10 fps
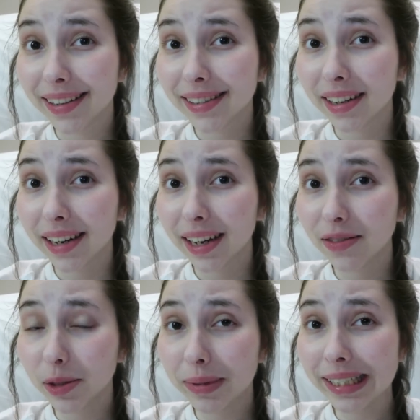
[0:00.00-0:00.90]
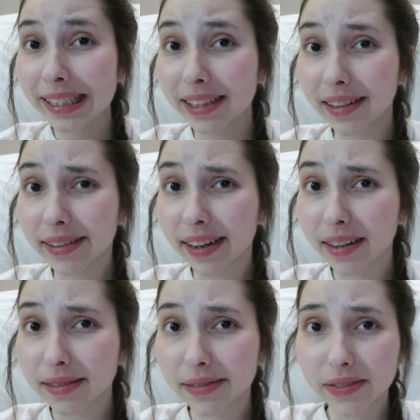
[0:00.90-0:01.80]
That's gonna have to be good
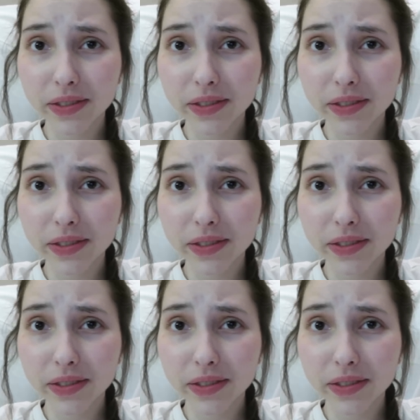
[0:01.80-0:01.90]
enough.